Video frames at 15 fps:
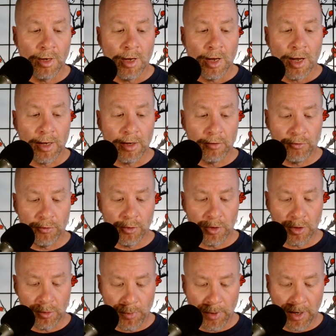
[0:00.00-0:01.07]
And if you
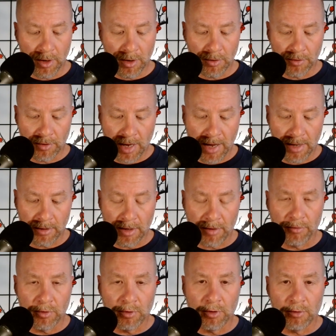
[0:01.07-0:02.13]
compare that
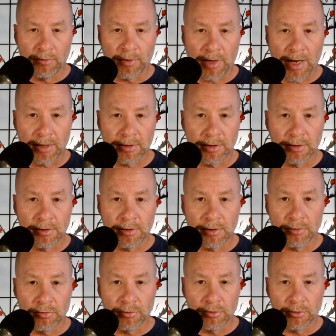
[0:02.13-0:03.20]
level of locked in
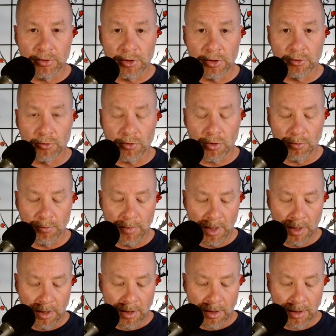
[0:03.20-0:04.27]
syndrome
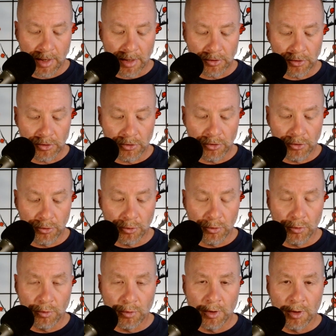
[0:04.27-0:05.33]
next
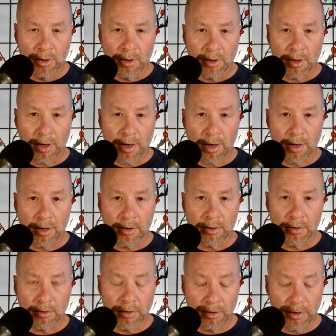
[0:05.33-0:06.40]
to
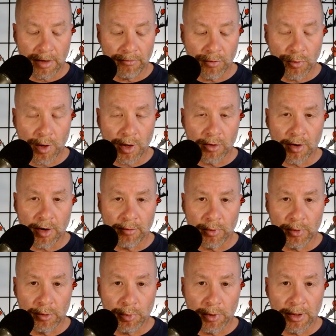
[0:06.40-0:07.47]
the level where you're
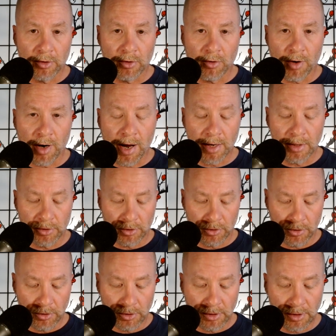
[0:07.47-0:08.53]
able to blink your eyes,
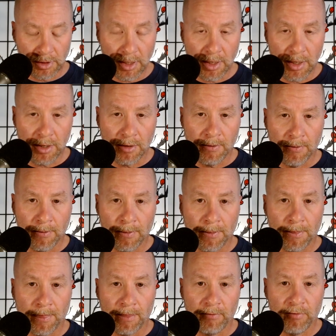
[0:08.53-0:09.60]
you see
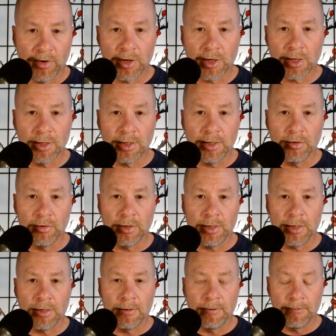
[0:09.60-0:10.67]
very clearly